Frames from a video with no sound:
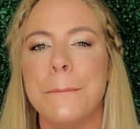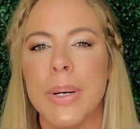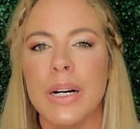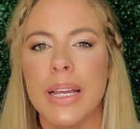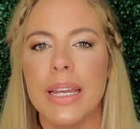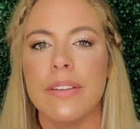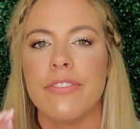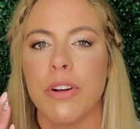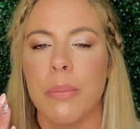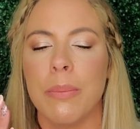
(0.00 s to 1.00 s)
but
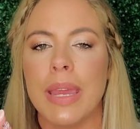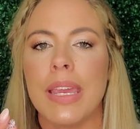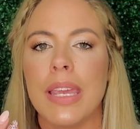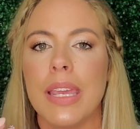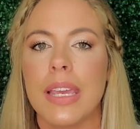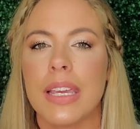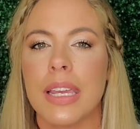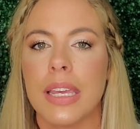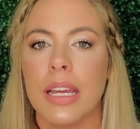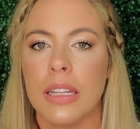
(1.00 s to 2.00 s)
for me, it
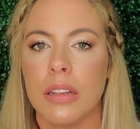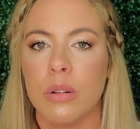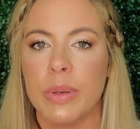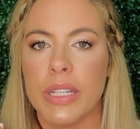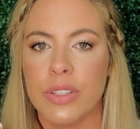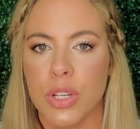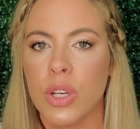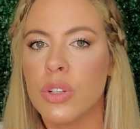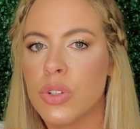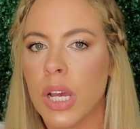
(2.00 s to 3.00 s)
can get a little bit
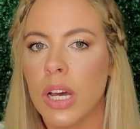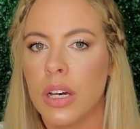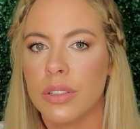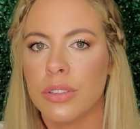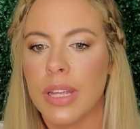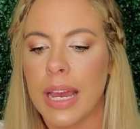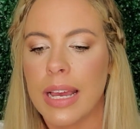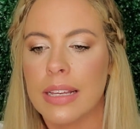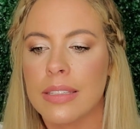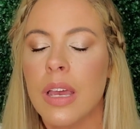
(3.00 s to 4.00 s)
too dry under the
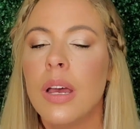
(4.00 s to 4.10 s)
eyes,